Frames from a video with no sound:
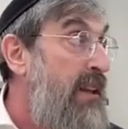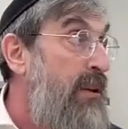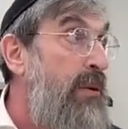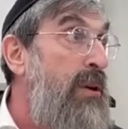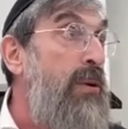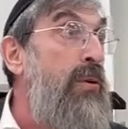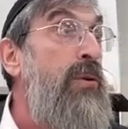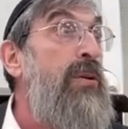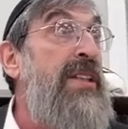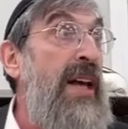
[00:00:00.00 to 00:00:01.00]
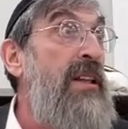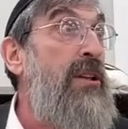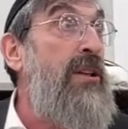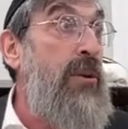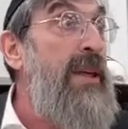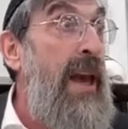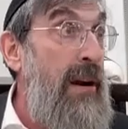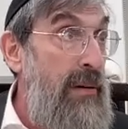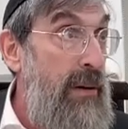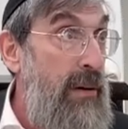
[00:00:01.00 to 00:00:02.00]
it, you you you sell it to a
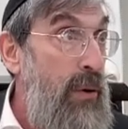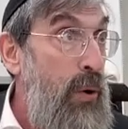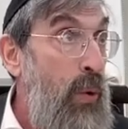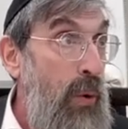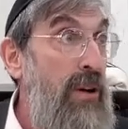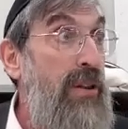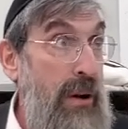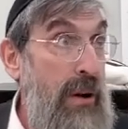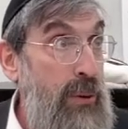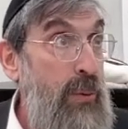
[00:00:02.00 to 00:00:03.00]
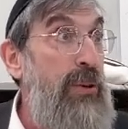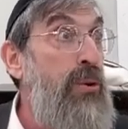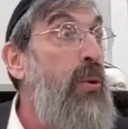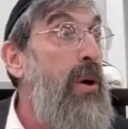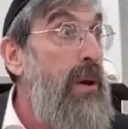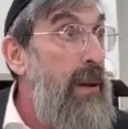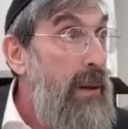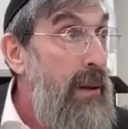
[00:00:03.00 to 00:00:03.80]
ger, or you throw it to a dog.